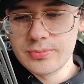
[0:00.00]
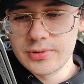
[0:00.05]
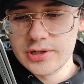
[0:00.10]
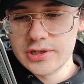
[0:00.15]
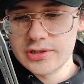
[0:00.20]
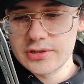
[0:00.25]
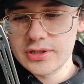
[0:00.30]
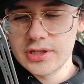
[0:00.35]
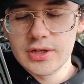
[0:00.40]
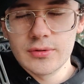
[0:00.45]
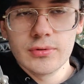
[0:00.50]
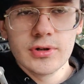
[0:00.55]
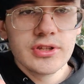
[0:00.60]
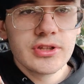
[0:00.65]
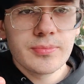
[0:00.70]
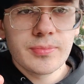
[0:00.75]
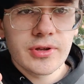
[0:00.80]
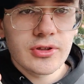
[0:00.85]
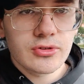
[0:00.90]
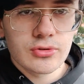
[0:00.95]
but it
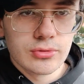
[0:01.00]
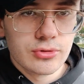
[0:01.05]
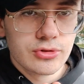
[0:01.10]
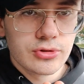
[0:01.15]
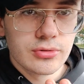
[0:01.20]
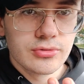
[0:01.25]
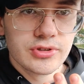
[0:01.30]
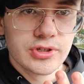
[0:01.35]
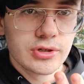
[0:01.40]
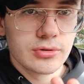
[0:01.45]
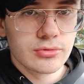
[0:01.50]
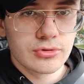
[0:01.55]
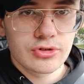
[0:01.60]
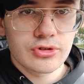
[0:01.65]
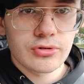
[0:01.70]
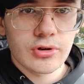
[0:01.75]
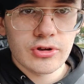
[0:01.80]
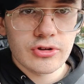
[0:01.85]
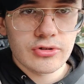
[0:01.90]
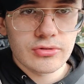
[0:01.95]
really depends also on the
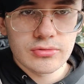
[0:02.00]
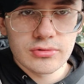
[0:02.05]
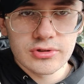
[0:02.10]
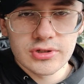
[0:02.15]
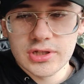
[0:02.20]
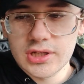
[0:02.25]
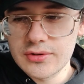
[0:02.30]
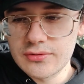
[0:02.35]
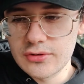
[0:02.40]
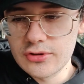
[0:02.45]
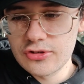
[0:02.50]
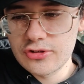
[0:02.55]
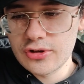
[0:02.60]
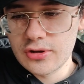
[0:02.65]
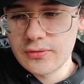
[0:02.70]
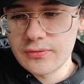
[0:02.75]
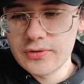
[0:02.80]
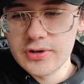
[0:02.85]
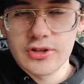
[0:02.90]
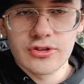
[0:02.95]
construction of the knife itself.